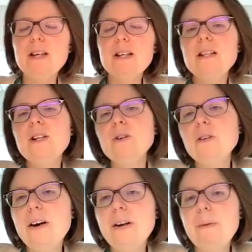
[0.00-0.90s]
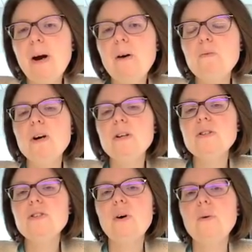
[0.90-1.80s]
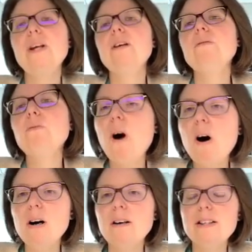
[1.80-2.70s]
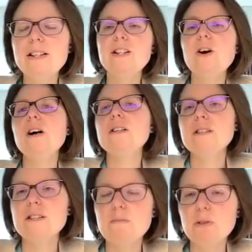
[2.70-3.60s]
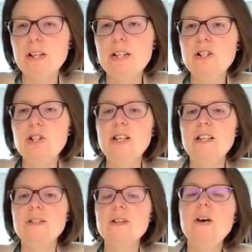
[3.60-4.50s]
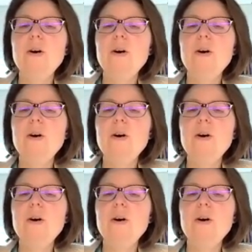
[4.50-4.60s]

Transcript: get to hear a lot about what's going wrong in autism-related genes,